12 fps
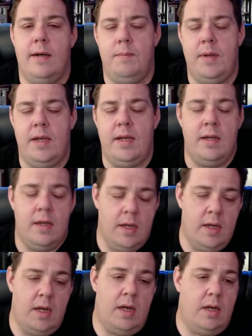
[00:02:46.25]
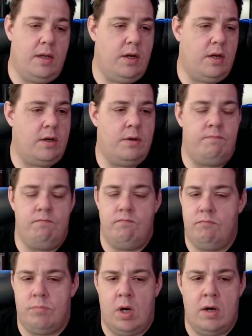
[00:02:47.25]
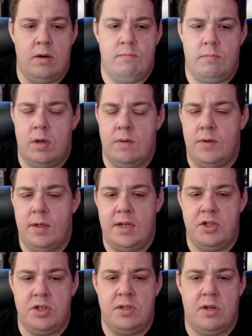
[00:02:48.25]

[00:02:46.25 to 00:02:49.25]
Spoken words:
I mean, your Marvel Legends,